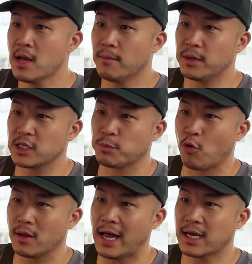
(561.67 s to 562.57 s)
But it's more
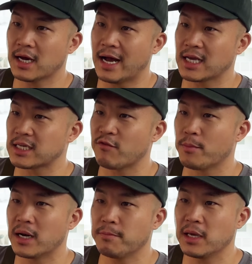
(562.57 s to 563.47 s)
like, I guess
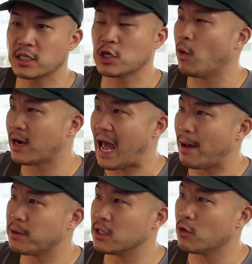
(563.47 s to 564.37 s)
everybody being so
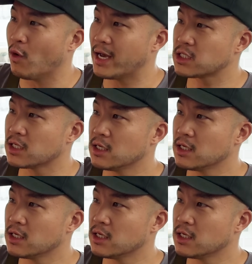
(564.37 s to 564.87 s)
unhappy in the West.